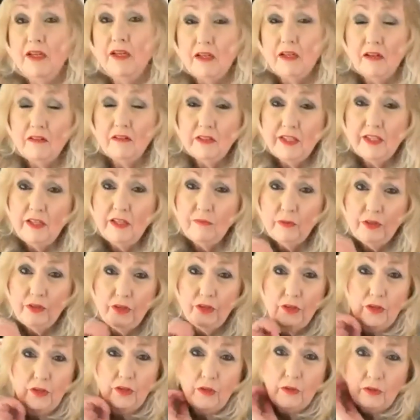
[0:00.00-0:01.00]
I'll leave with
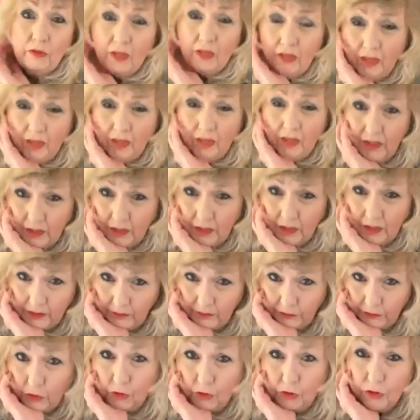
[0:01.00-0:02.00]
you, if you
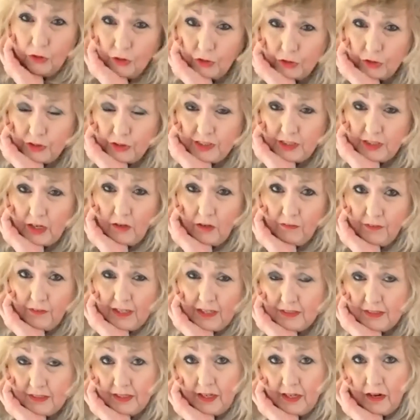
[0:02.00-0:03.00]
use yourself as
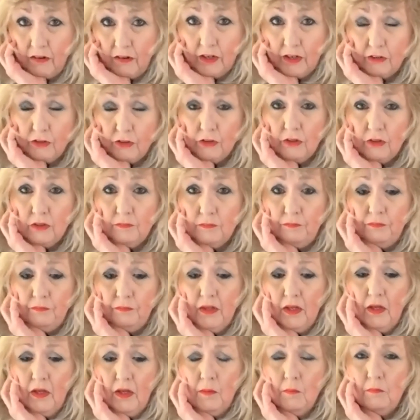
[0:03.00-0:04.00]
a character,
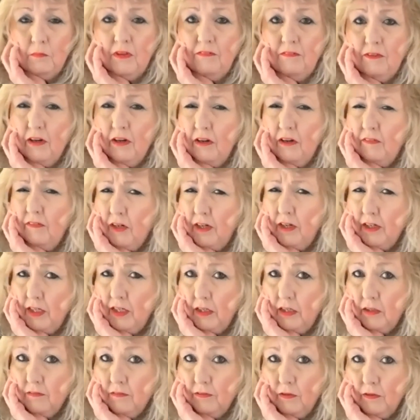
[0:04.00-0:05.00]
be very, very
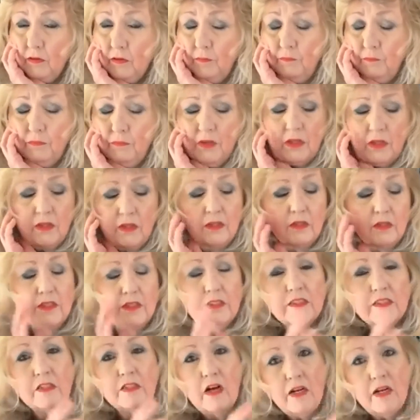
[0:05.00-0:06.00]
careful. There's
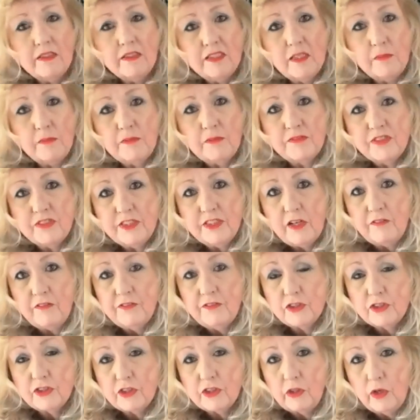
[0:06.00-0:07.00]
this concept of
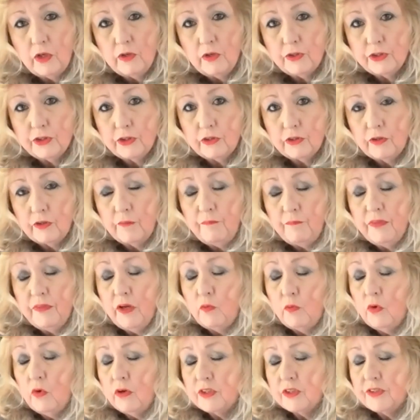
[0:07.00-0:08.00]
self-disclosure that
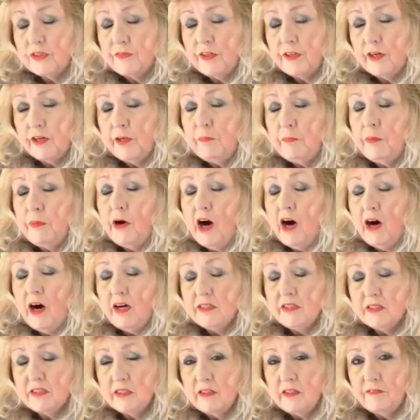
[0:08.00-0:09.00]
works very
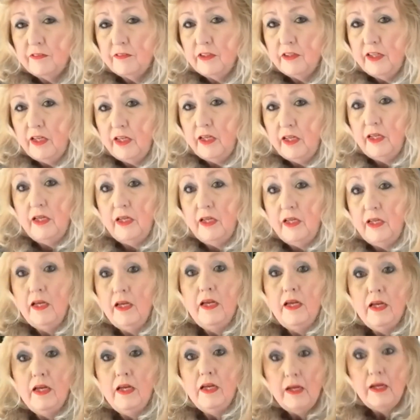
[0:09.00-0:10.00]
positively
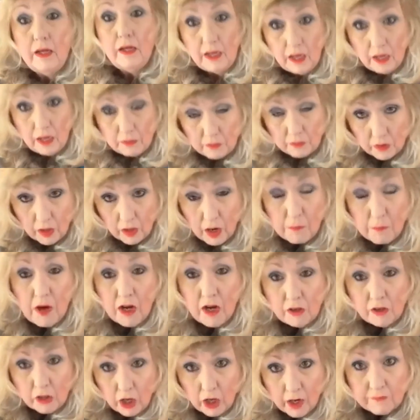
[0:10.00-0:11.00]
among
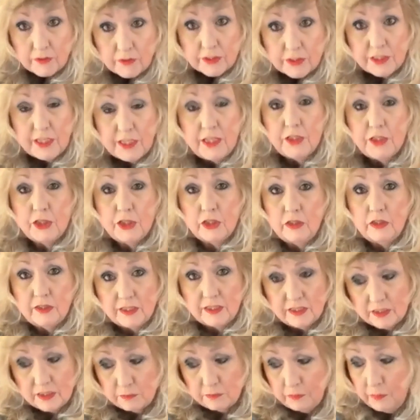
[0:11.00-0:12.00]

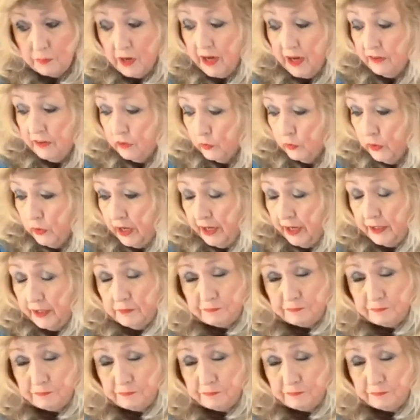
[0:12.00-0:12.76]
conversationalists, by the way.